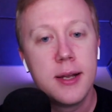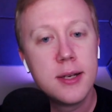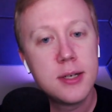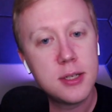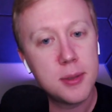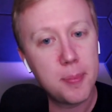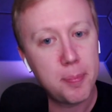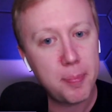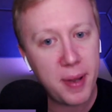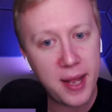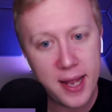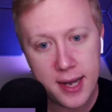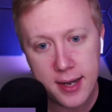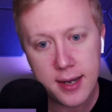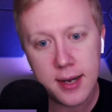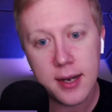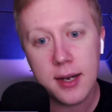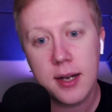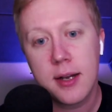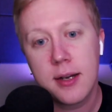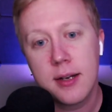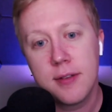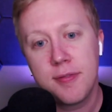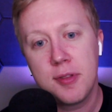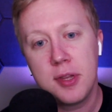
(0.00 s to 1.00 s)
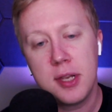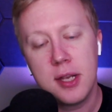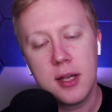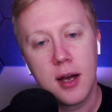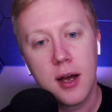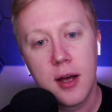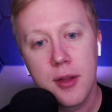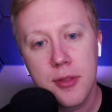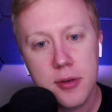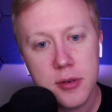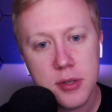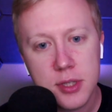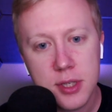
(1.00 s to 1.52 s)
depending on if the
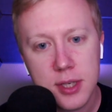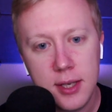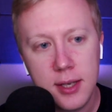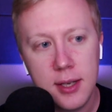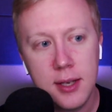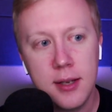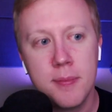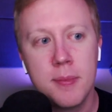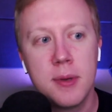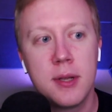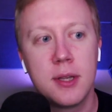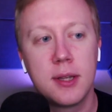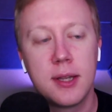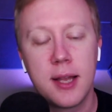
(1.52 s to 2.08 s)
other team